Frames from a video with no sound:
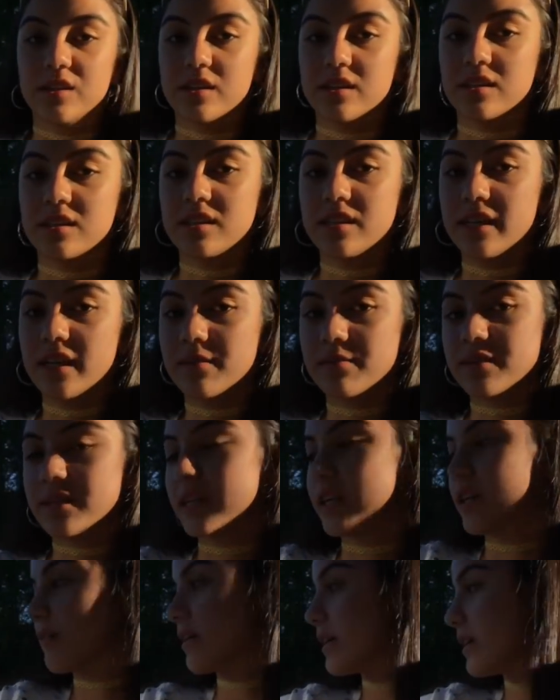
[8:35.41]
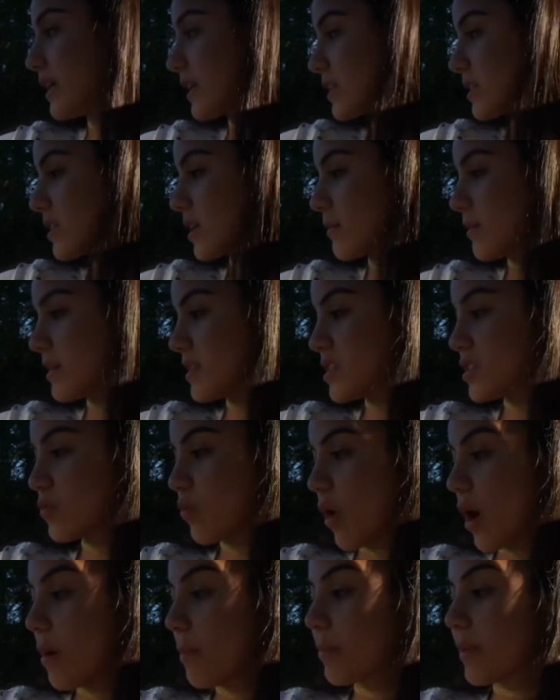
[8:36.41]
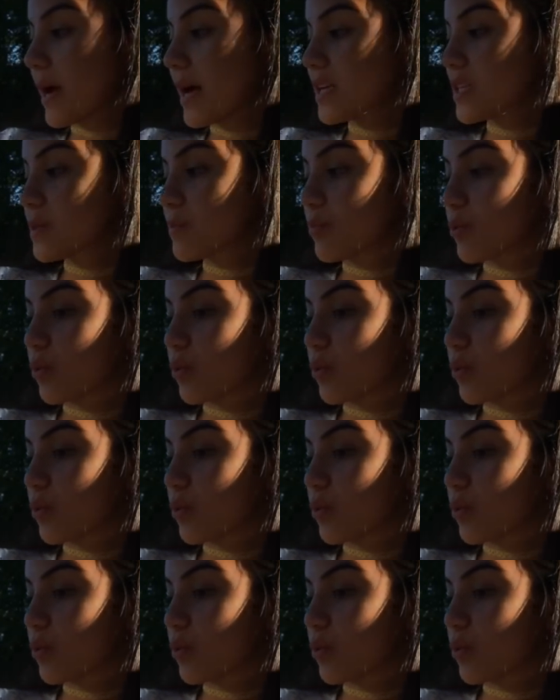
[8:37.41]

you can see, I'm sitting right next to my swamp bass